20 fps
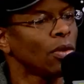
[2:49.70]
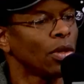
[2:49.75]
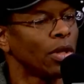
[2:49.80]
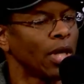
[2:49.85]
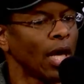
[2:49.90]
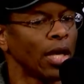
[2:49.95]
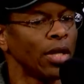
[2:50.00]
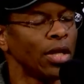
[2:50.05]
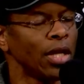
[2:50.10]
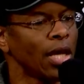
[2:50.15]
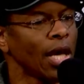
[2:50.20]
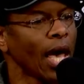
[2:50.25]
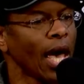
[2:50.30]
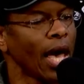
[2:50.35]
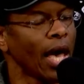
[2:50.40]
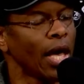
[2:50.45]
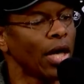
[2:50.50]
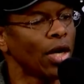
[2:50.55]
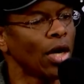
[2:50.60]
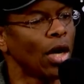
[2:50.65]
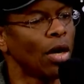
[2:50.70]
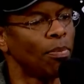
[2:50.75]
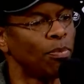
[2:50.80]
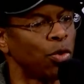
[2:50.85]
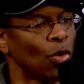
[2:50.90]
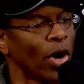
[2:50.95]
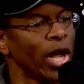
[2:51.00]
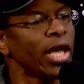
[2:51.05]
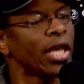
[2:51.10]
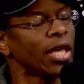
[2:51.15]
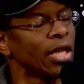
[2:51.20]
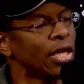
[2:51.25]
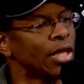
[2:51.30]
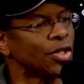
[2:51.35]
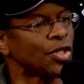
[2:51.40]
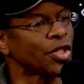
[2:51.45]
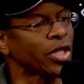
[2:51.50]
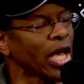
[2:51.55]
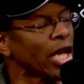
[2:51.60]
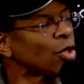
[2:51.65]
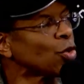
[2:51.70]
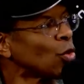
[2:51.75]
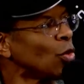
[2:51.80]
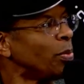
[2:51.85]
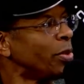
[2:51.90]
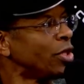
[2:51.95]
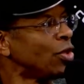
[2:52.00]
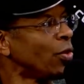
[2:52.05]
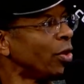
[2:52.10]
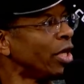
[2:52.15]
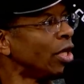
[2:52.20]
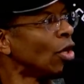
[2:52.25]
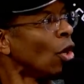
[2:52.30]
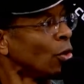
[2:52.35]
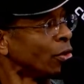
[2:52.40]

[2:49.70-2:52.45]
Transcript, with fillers: Genndy had a break in his schedule between right.